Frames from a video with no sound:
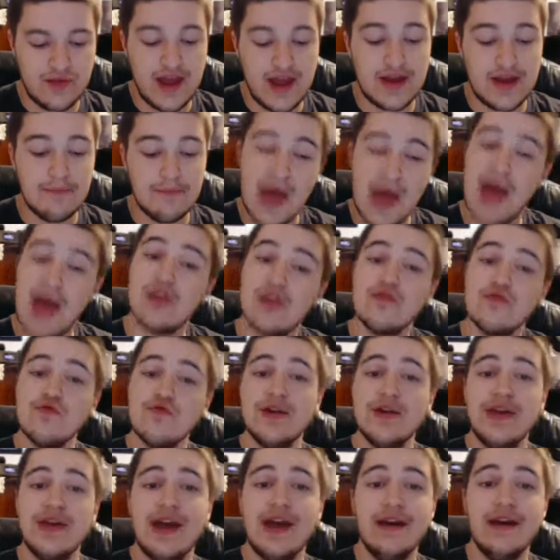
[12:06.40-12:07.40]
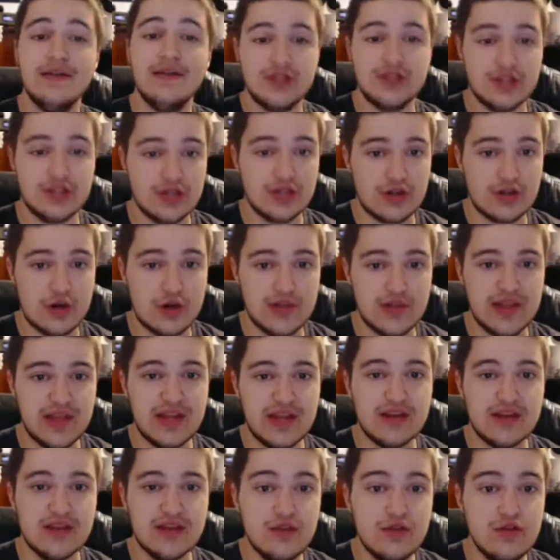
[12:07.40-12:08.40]
battle royale to determine
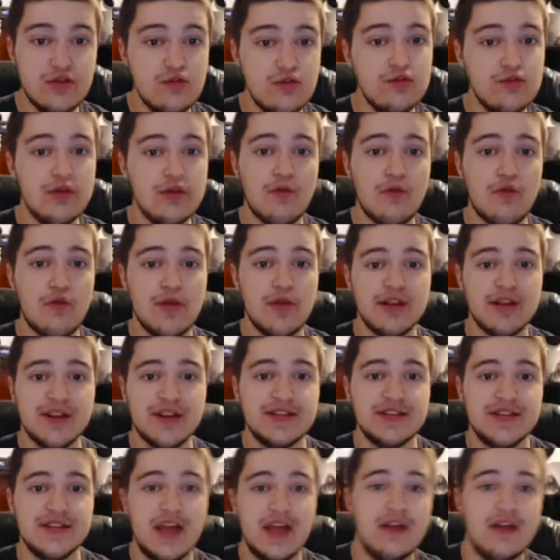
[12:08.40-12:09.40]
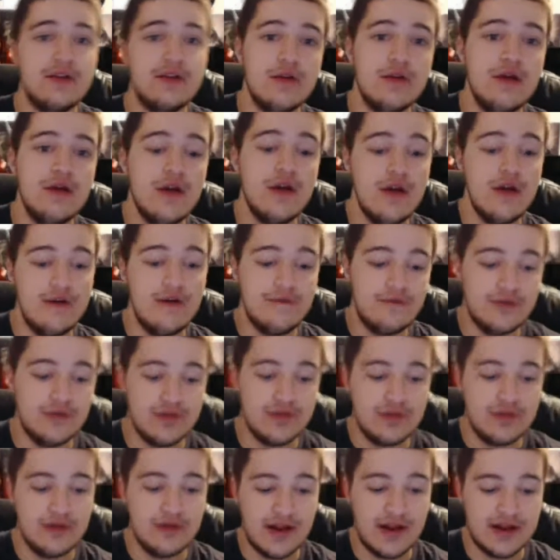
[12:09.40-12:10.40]
the new number one contender for
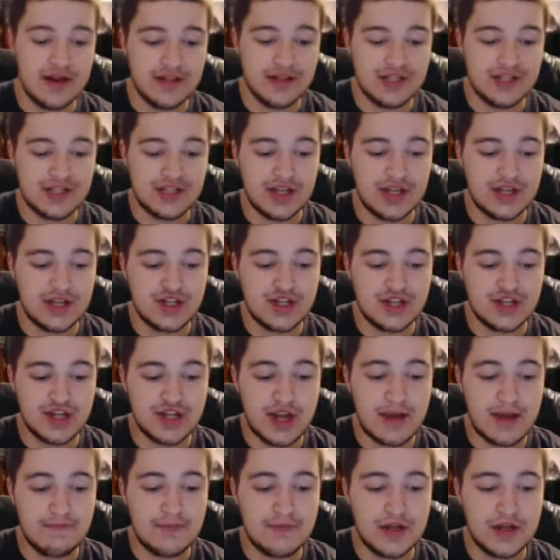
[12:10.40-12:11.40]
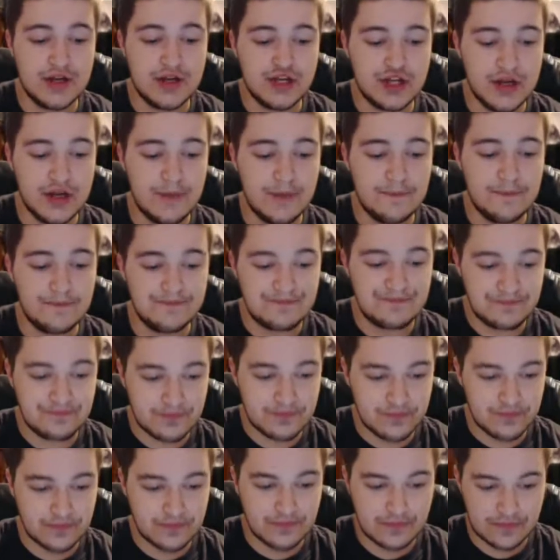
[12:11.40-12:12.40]
the United States Championship.
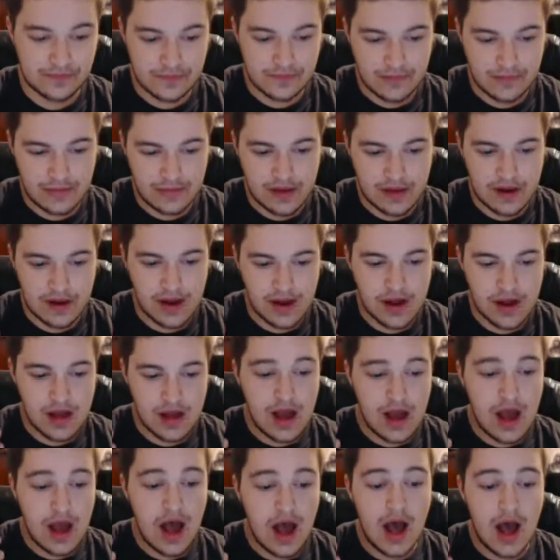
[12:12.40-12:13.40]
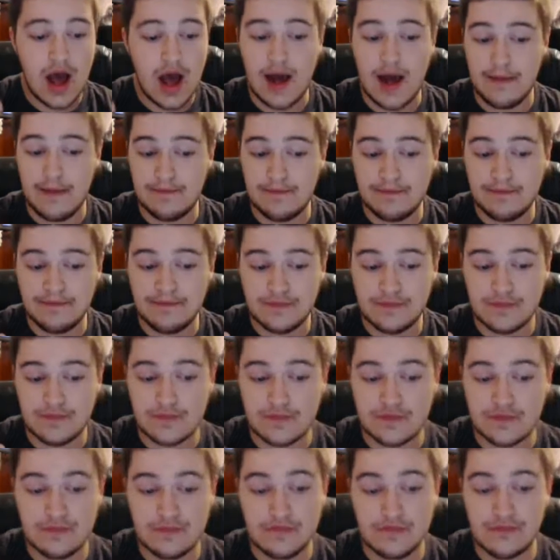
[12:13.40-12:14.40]
To
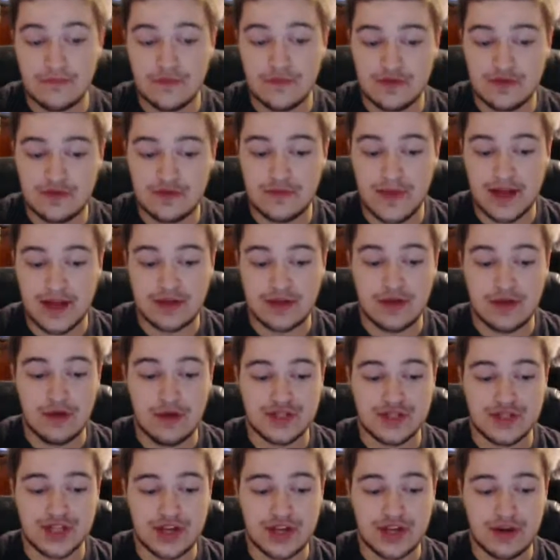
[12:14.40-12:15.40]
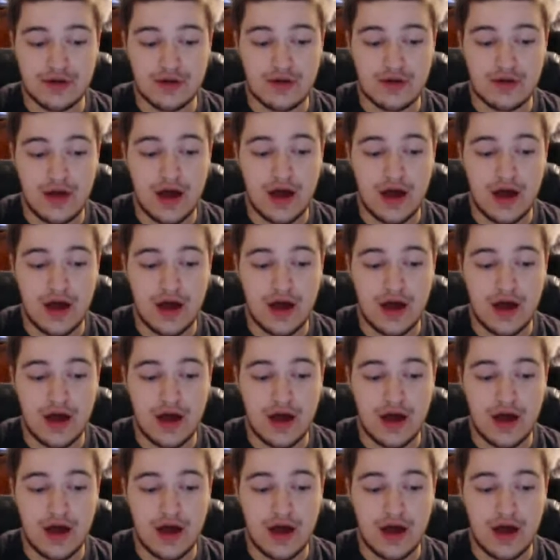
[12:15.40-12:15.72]
make notes here,